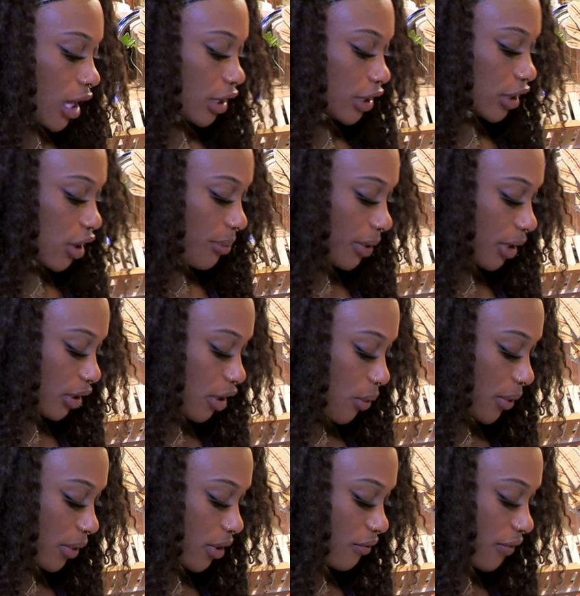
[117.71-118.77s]
So I'm gonna go
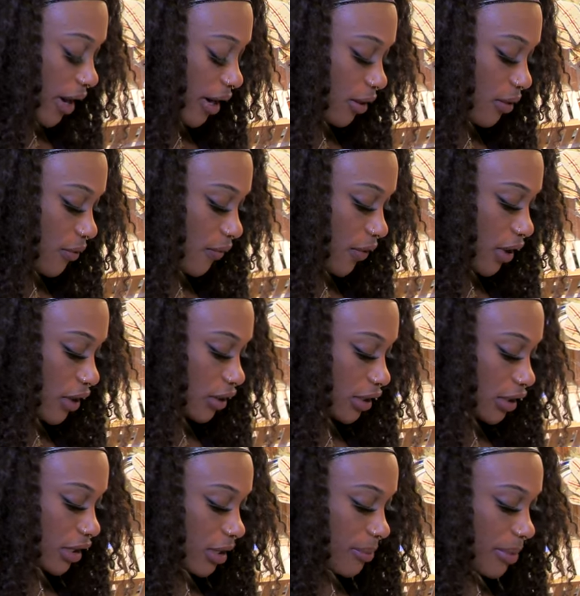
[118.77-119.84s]
with oregano first,
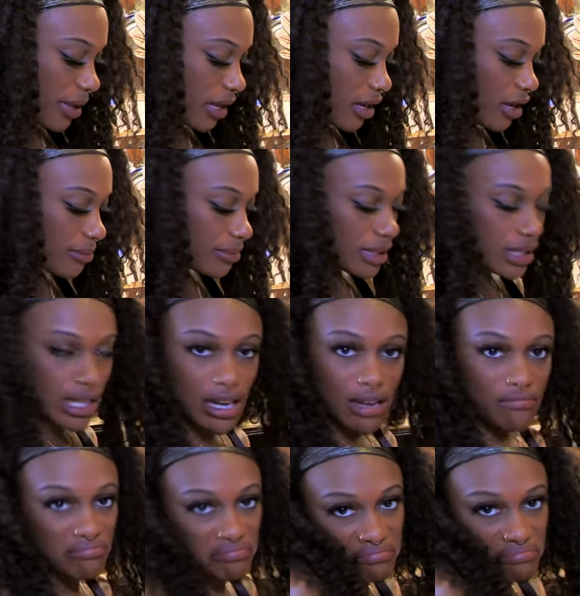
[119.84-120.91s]
just gonna pick up
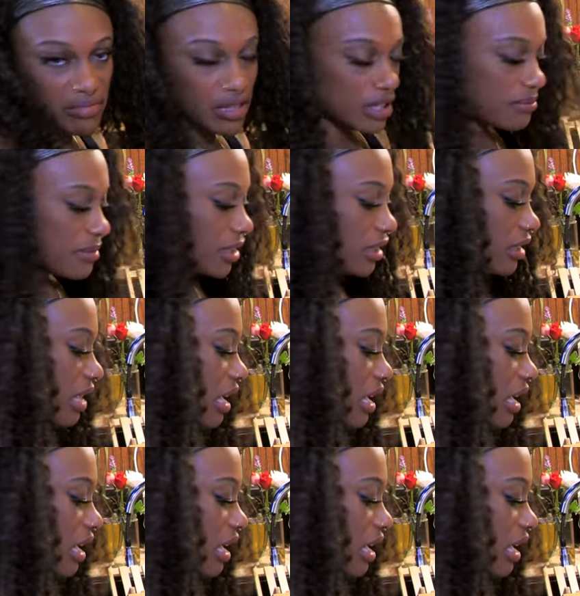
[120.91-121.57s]
some, as much as